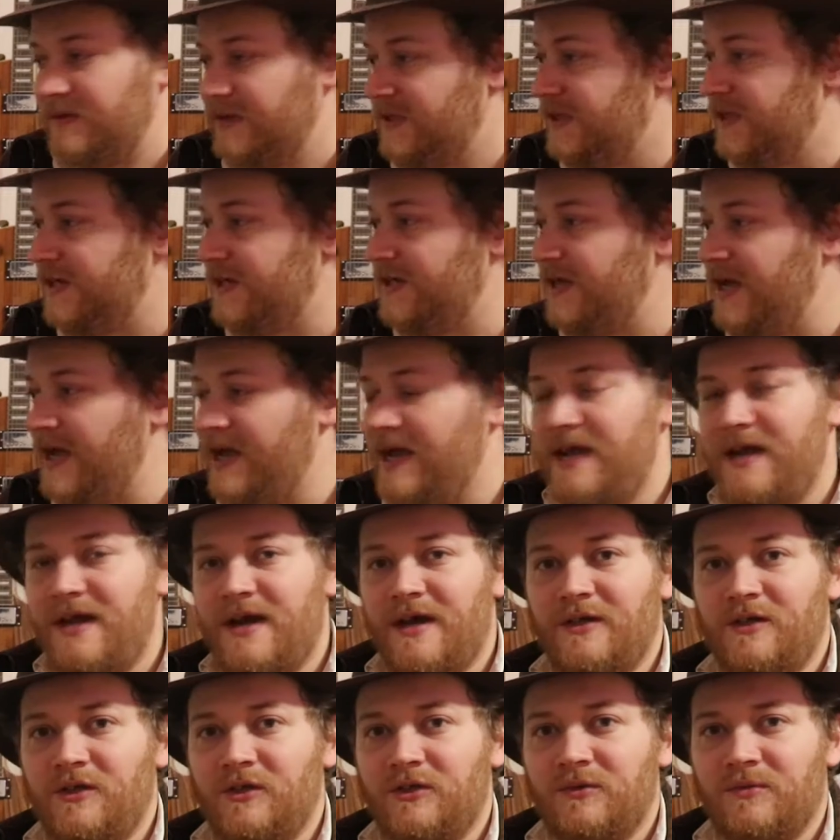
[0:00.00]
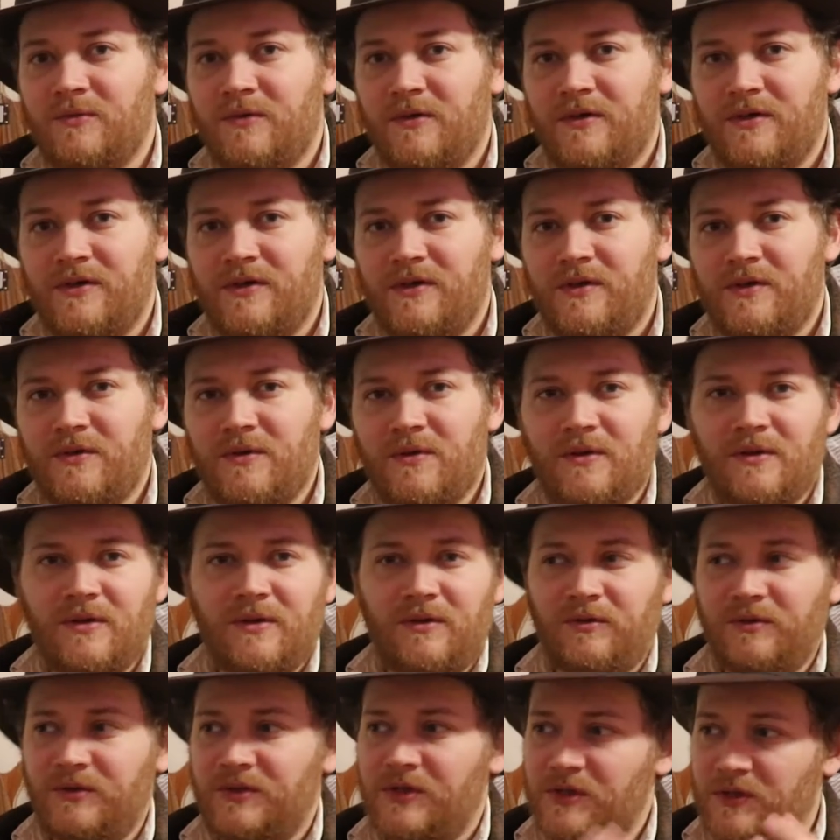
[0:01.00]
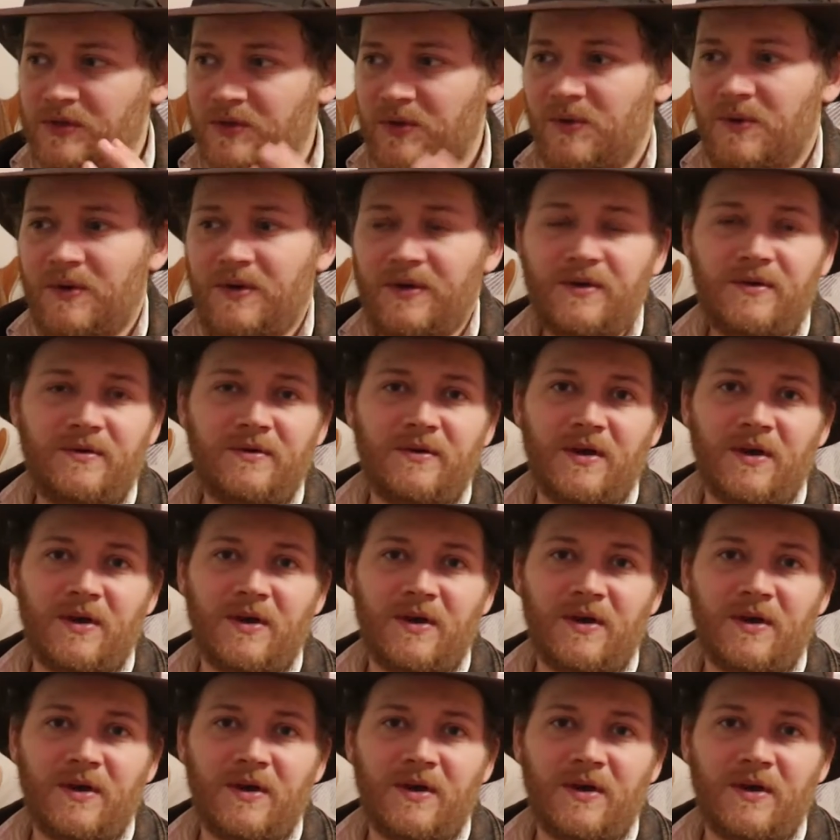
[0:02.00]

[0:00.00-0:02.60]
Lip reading: Today I just wanted to do a little tutorial